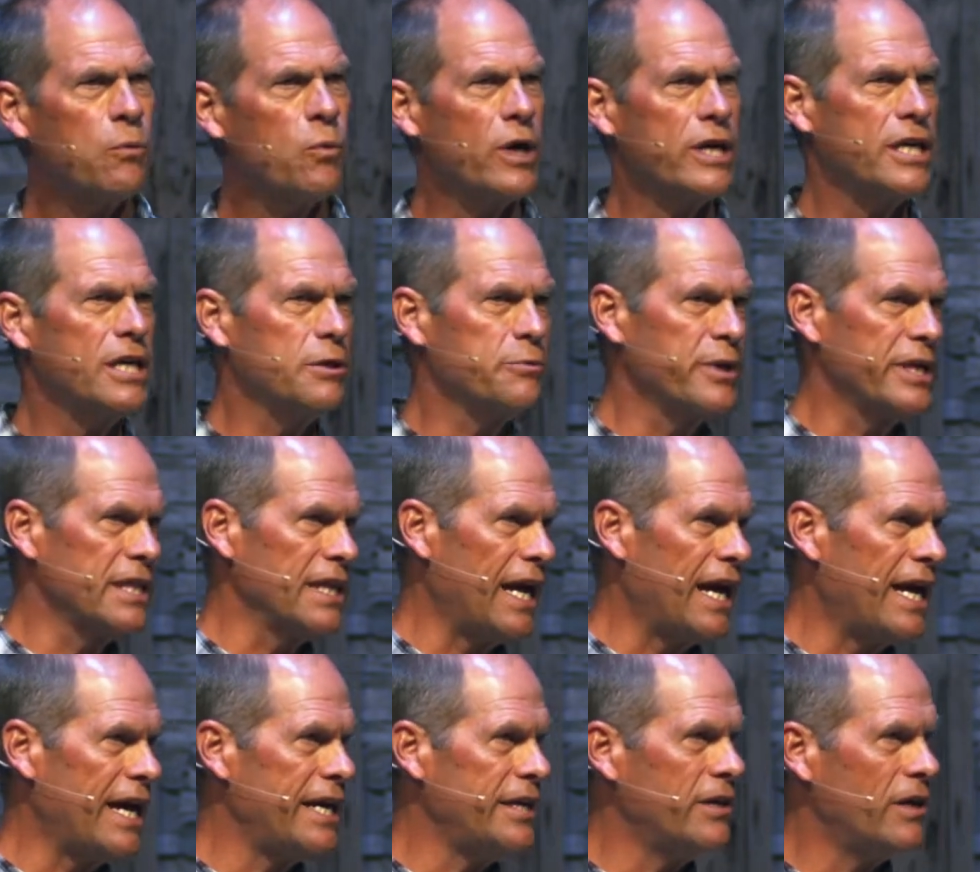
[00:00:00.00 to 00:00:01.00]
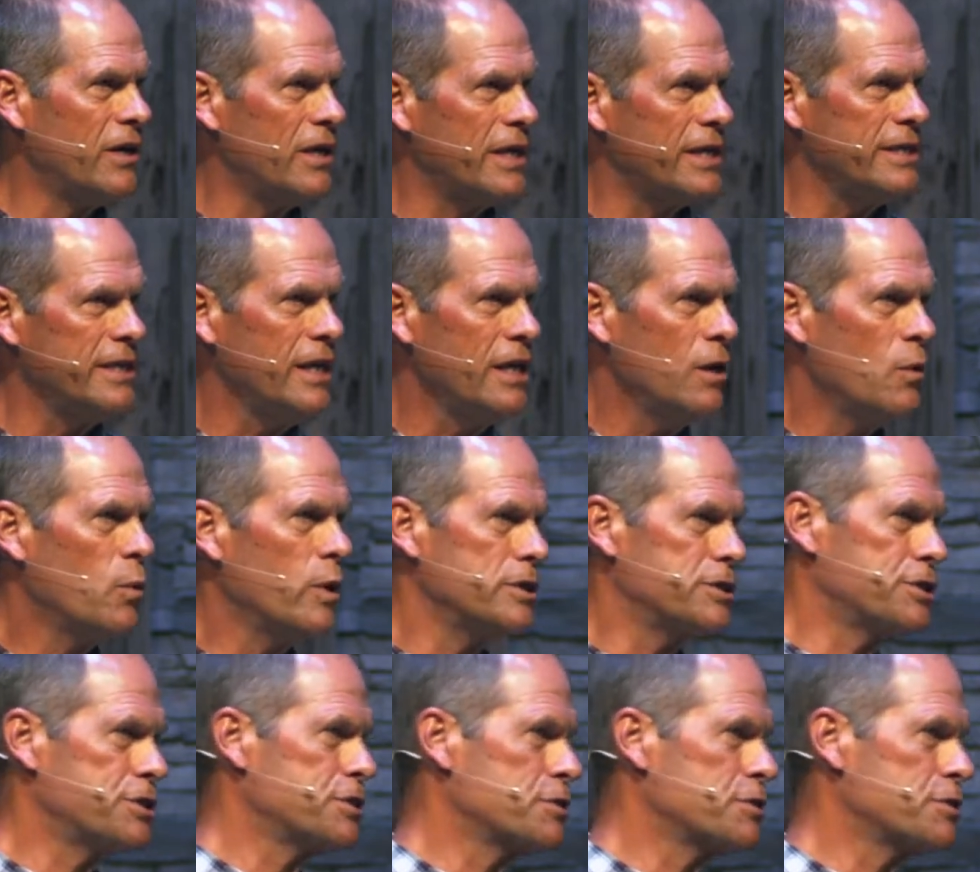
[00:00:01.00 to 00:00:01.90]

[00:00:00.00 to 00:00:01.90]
what he relied on, what